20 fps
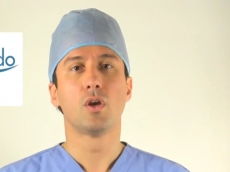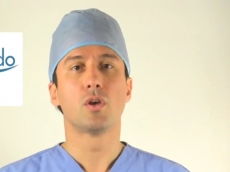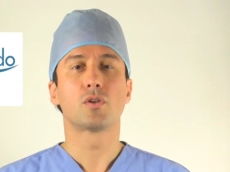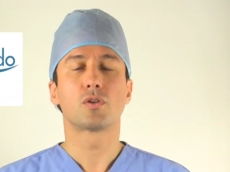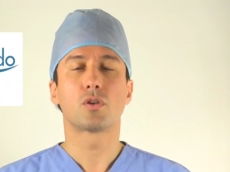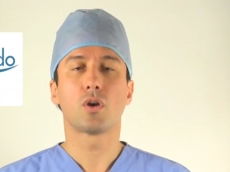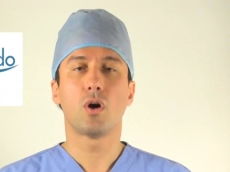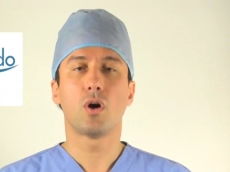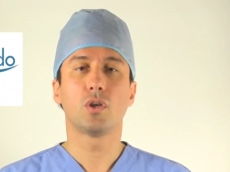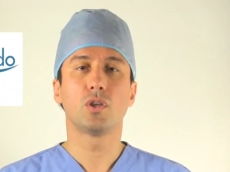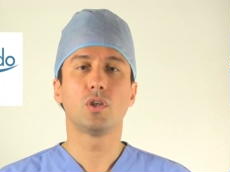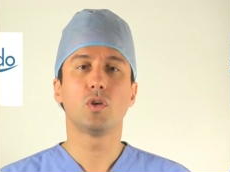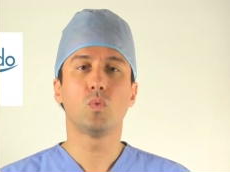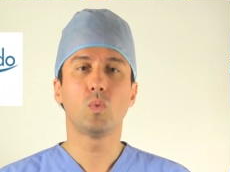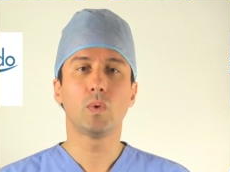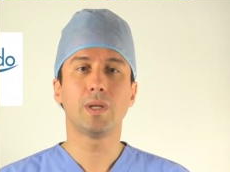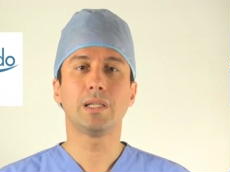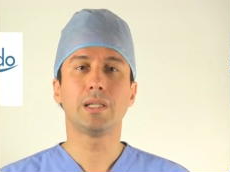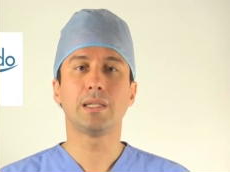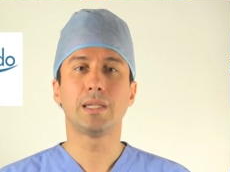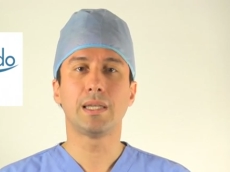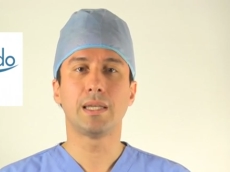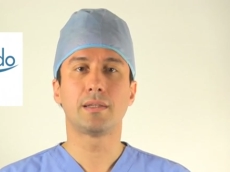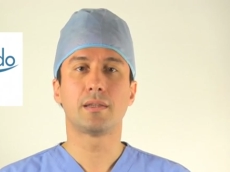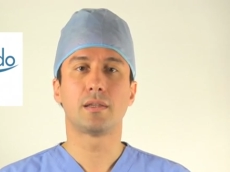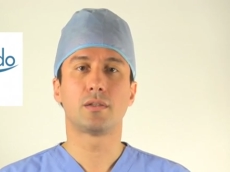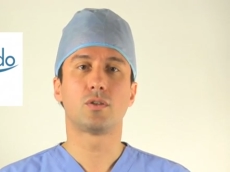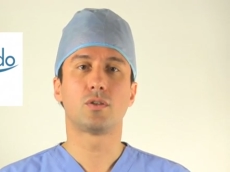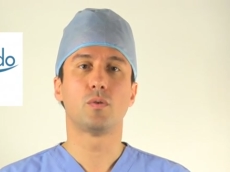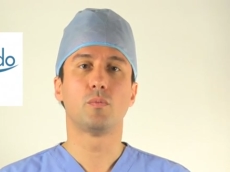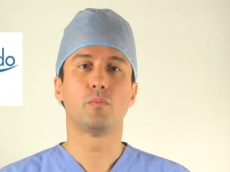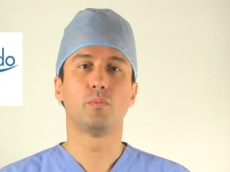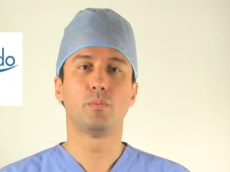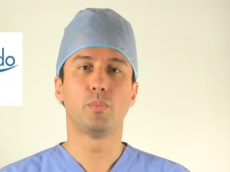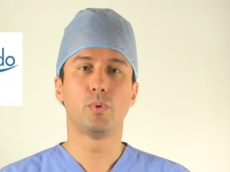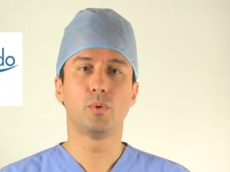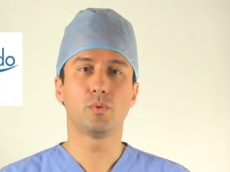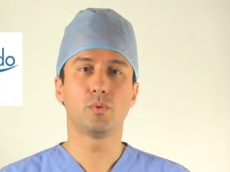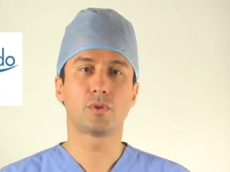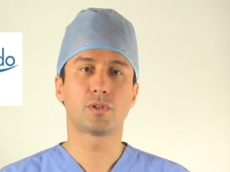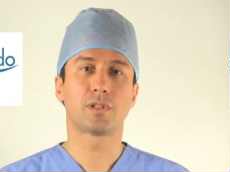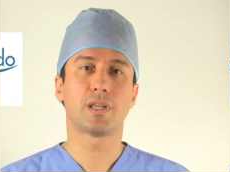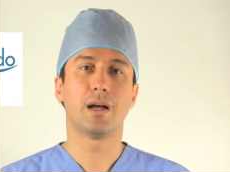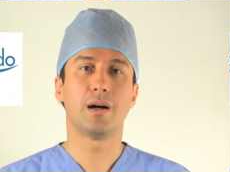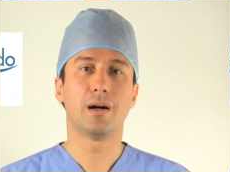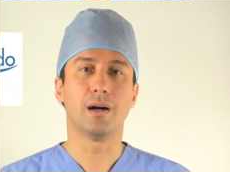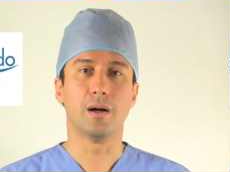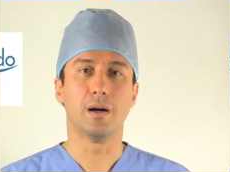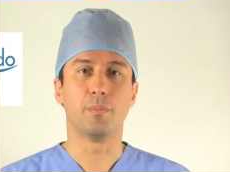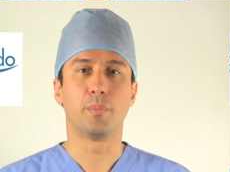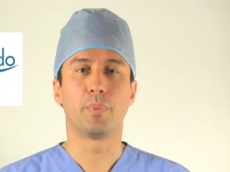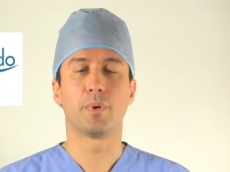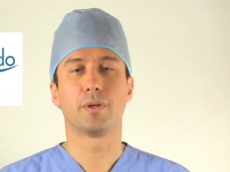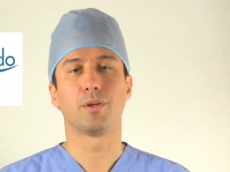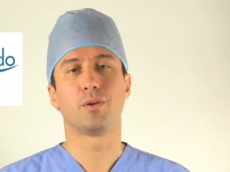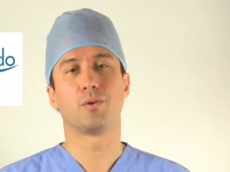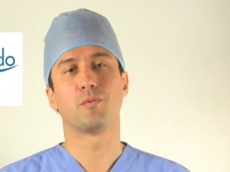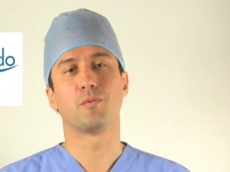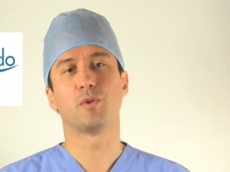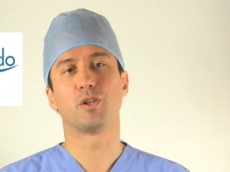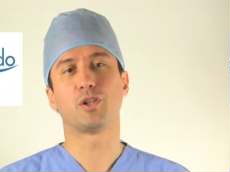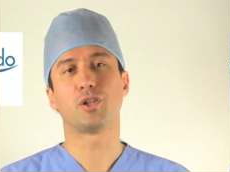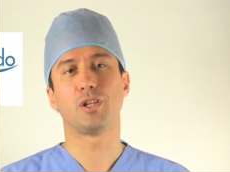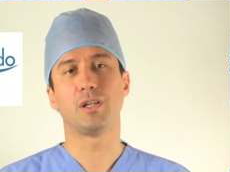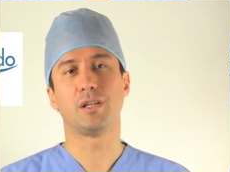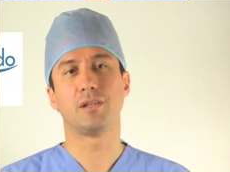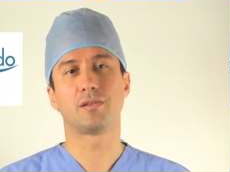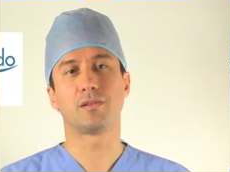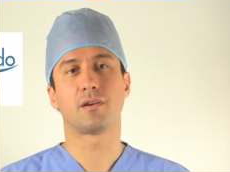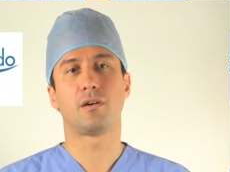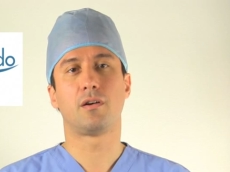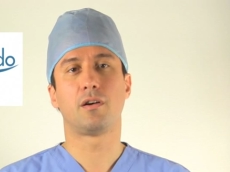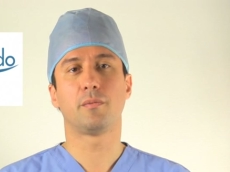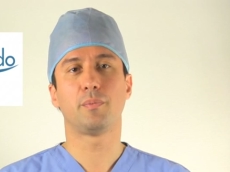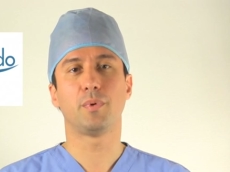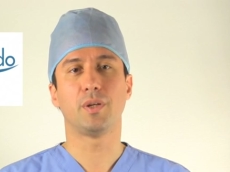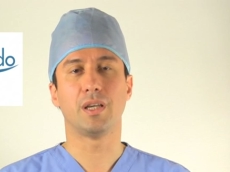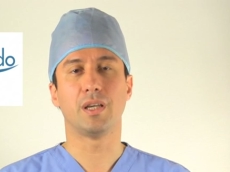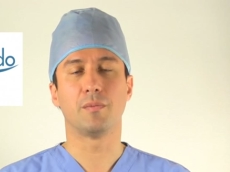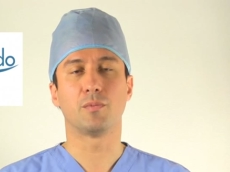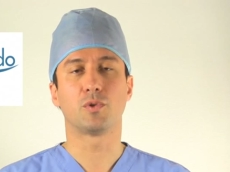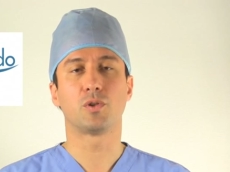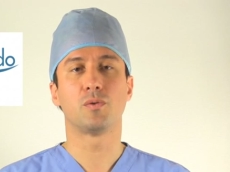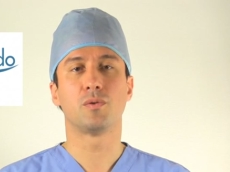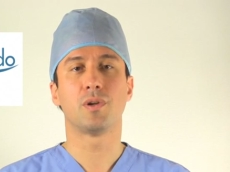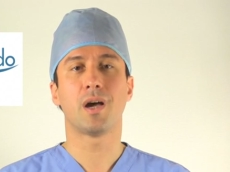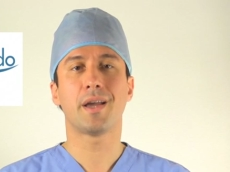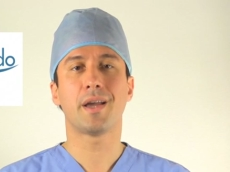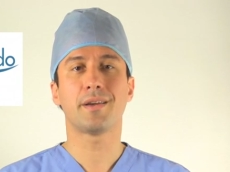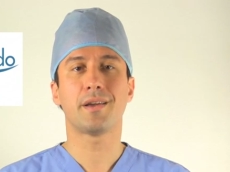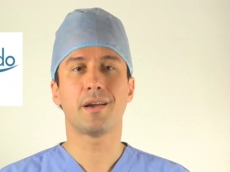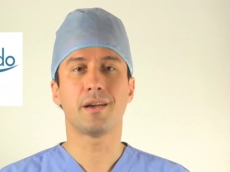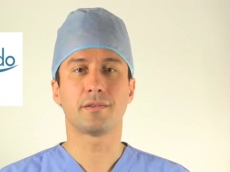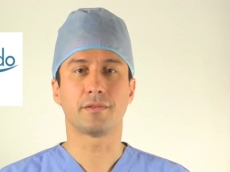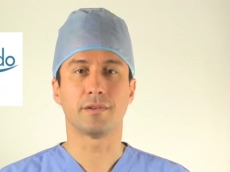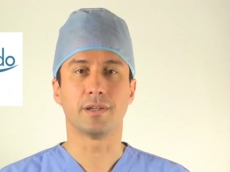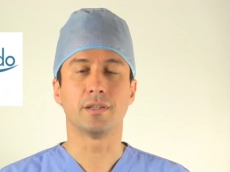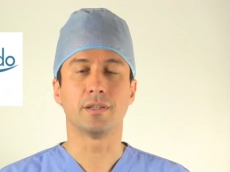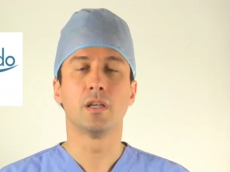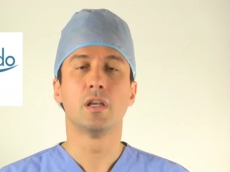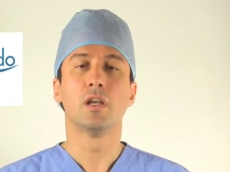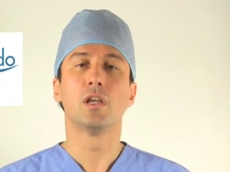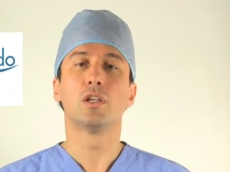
So you will need to boost up your machine's RPM to 900